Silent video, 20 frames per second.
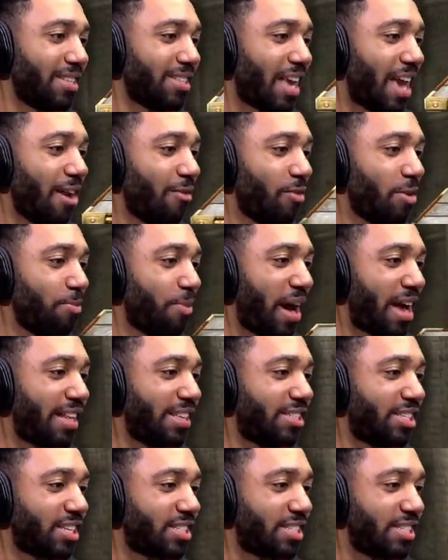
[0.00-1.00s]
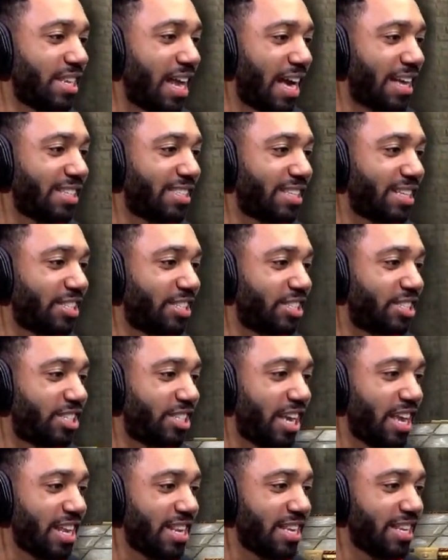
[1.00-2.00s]
Is everybody just nice as
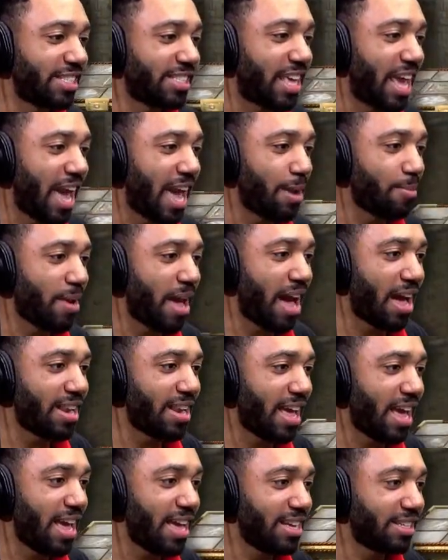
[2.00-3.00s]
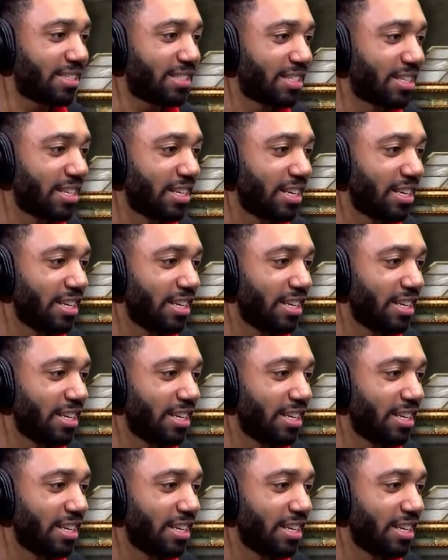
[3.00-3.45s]
shit in this game nowadays?